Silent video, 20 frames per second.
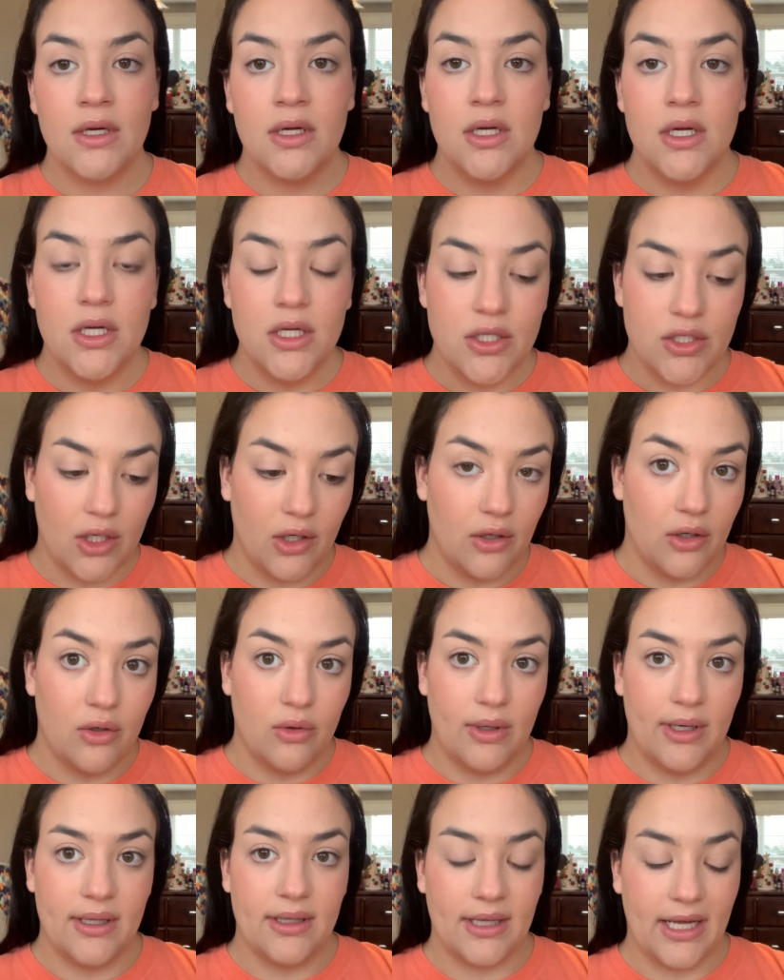
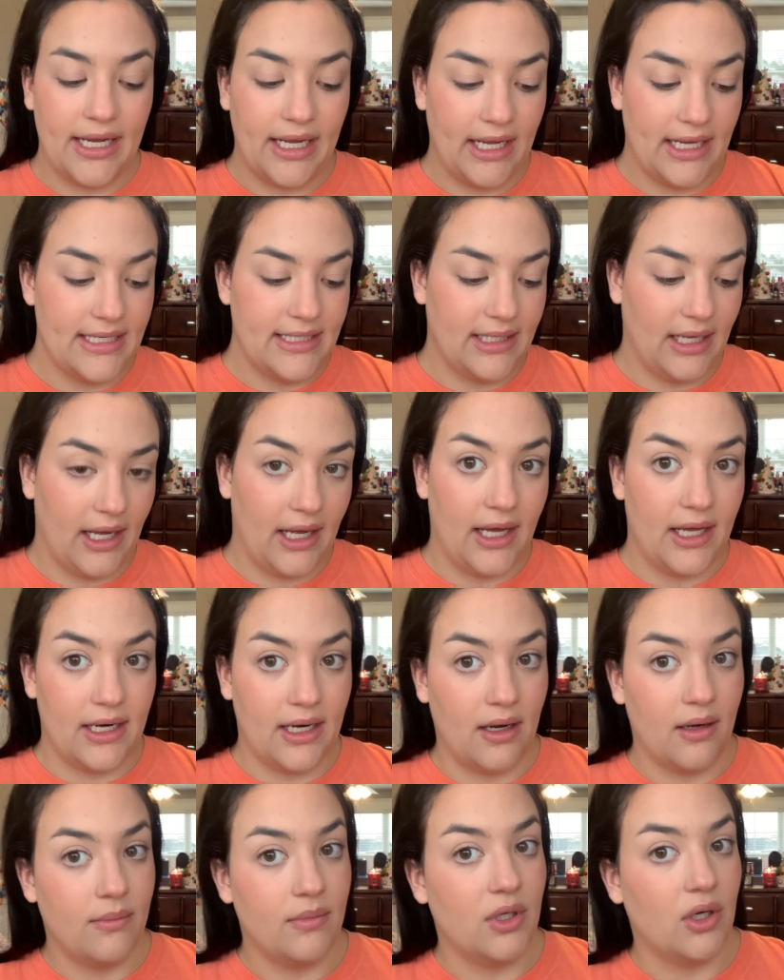So like I said,
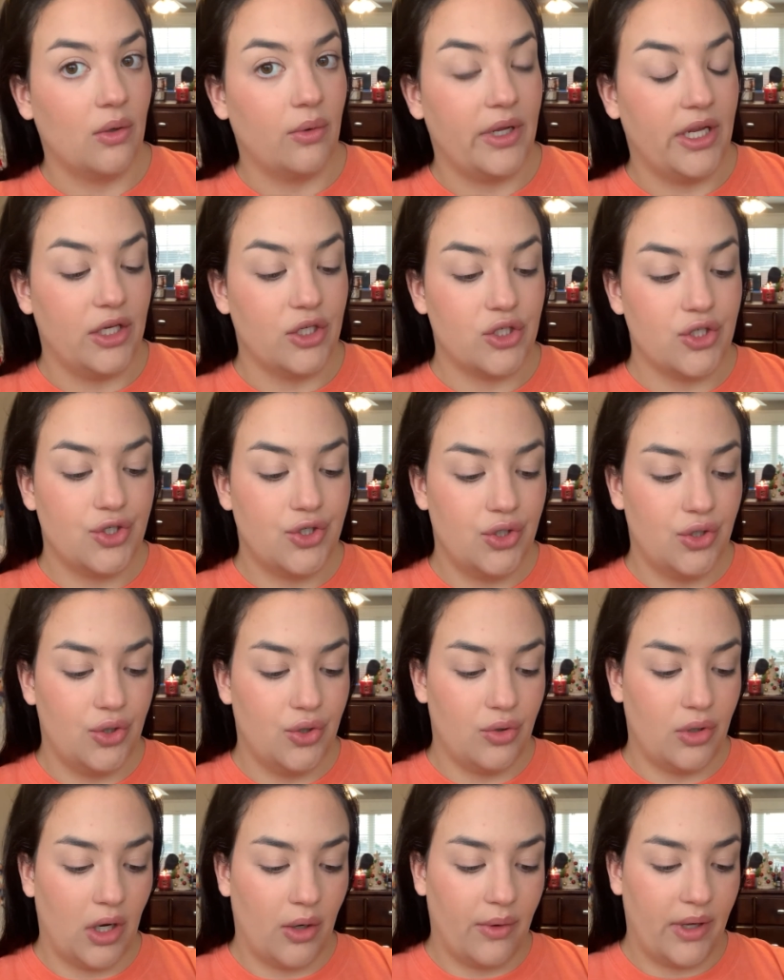I'm going
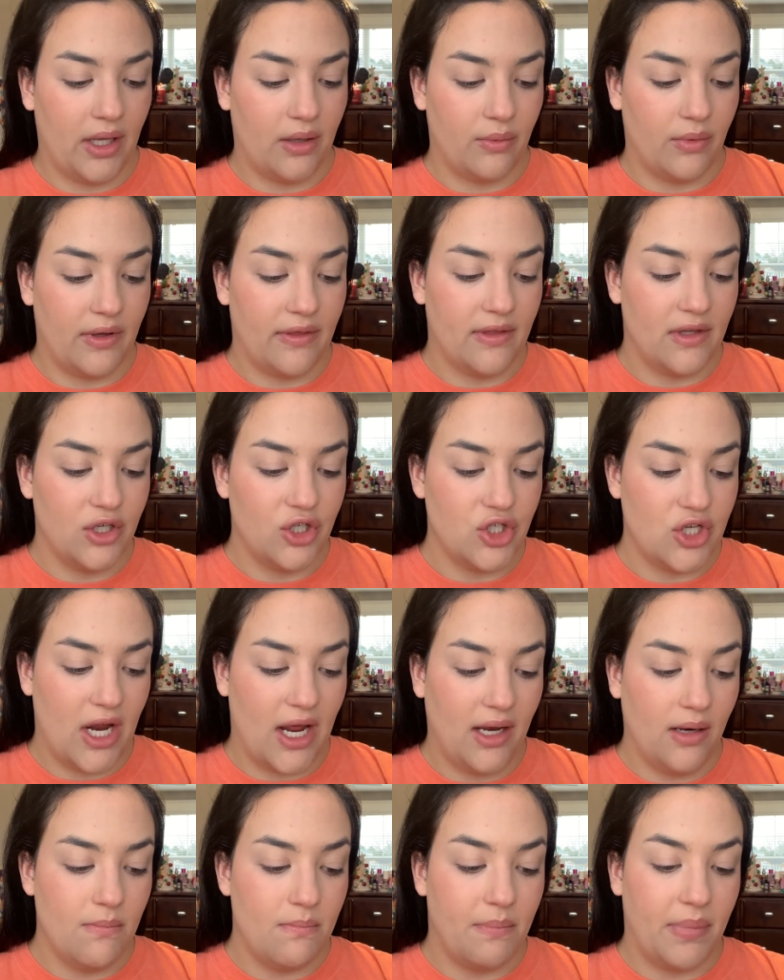to go in with the
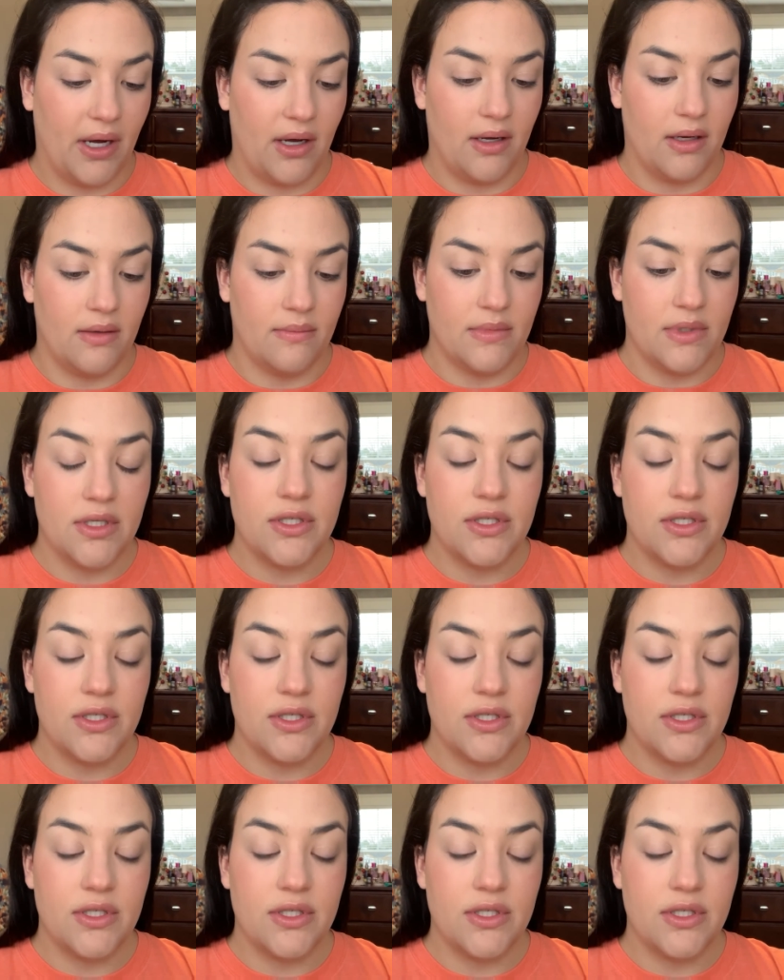shade Bum.